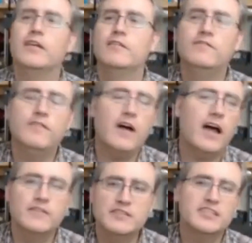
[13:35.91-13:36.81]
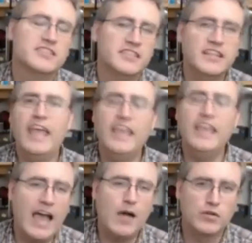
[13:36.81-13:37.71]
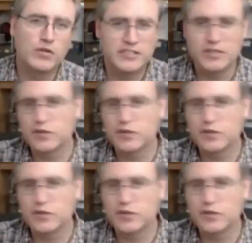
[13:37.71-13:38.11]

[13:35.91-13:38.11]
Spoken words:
5 and 6 and 8 hours that they're